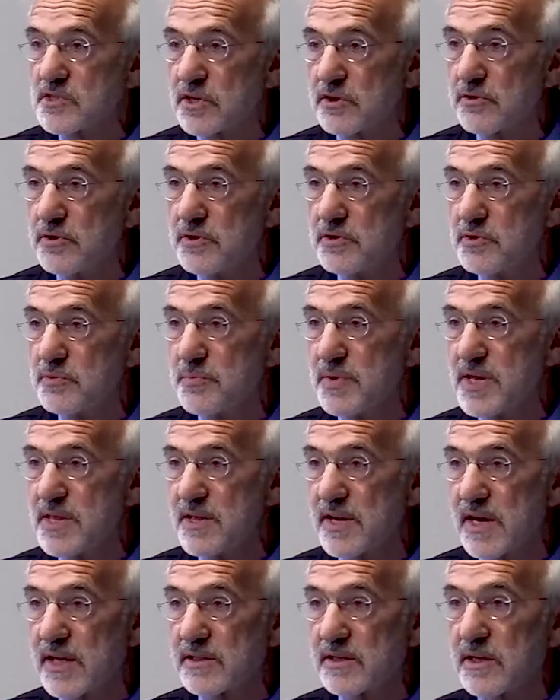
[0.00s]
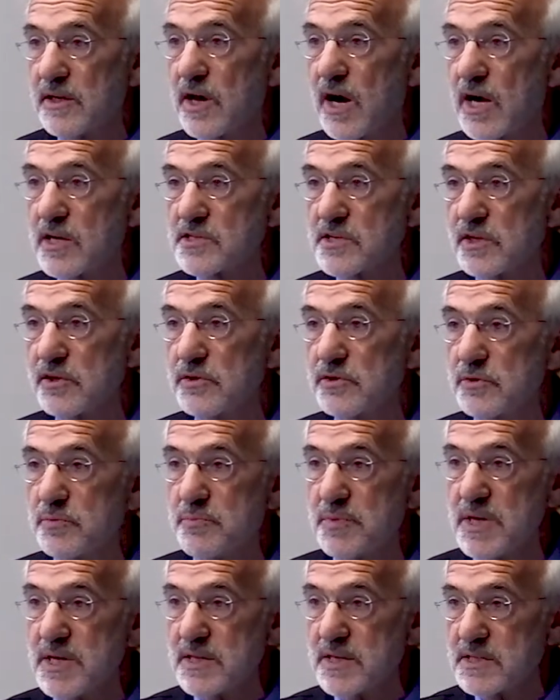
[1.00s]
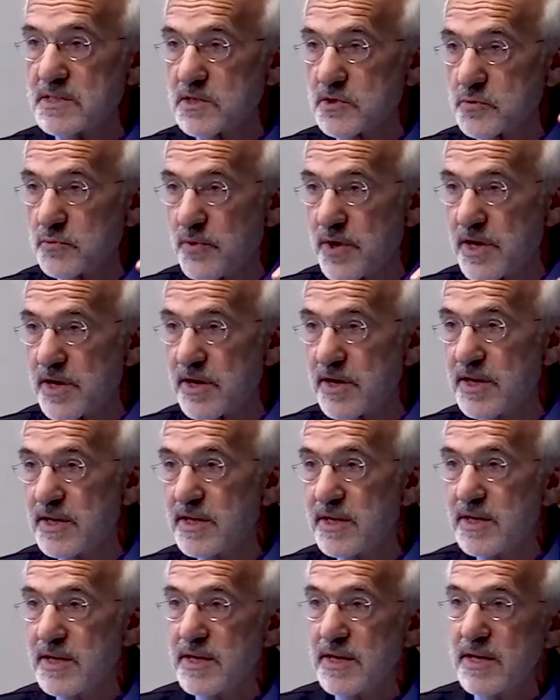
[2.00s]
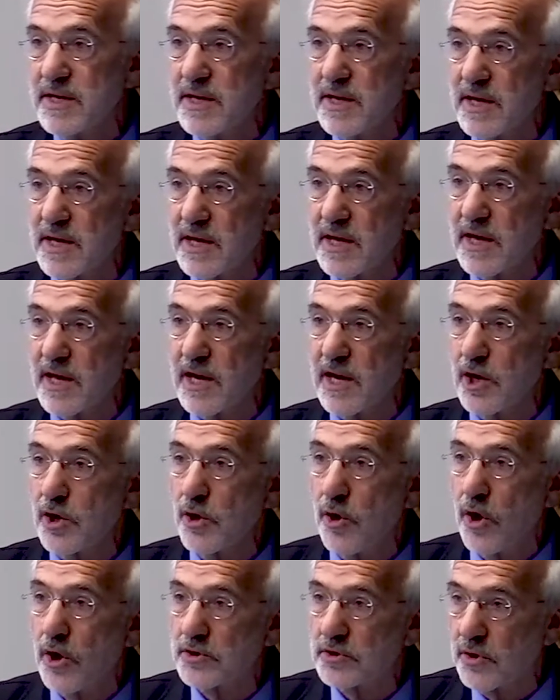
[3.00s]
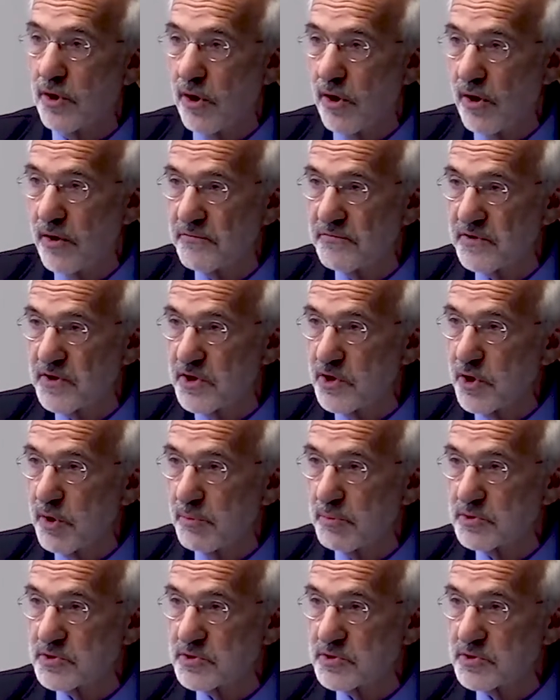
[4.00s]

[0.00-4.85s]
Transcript: are going to be, the electric cars are going to be. This is where a lot of renewable